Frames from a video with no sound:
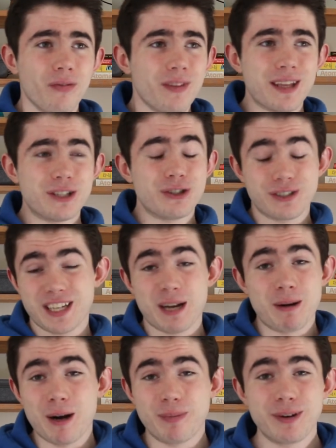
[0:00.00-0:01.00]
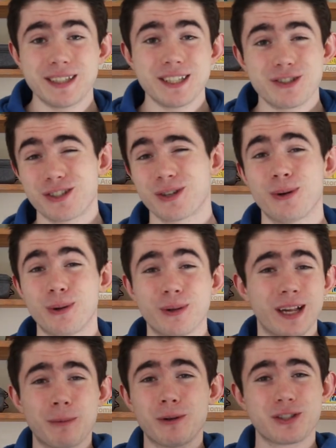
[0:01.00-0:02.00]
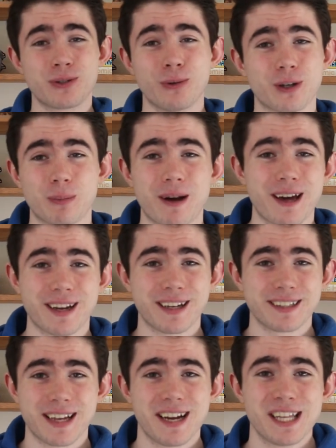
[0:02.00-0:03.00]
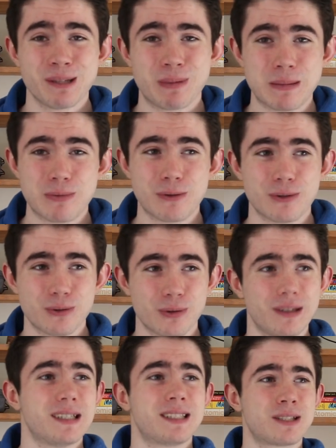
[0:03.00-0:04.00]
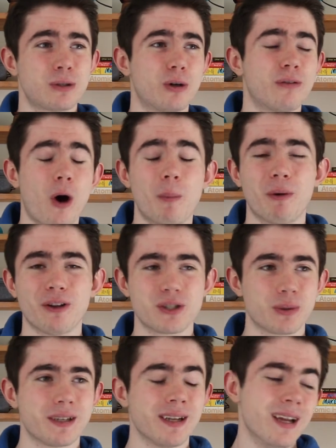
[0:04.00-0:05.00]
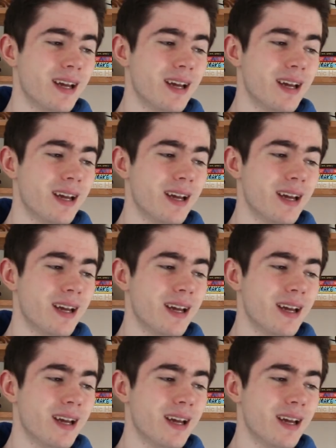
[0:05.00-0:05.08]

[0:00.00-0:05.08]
it's just come up and it's just cool. I want to talk about it and get other people to at least sort of hop onto it.